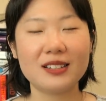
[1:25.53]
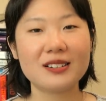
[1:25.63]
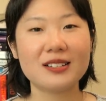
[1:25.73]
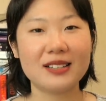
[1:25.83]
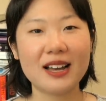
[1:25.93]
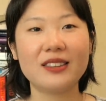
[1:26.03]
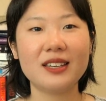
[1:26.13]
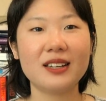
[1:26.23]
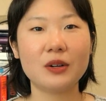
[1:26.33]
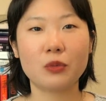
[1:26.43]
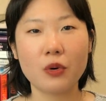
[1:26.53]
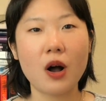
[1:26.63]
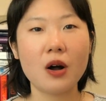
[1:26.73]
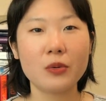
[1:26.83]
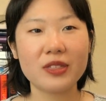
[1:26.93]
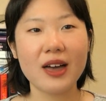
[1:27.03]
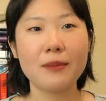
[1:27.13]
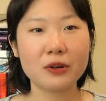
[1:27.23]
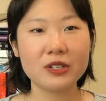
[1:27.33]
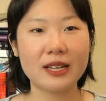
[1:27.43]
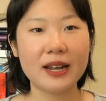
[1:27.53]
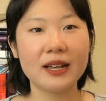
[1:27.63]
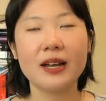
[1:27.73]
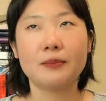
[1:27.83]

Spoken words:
There's nothing wrong with that per se,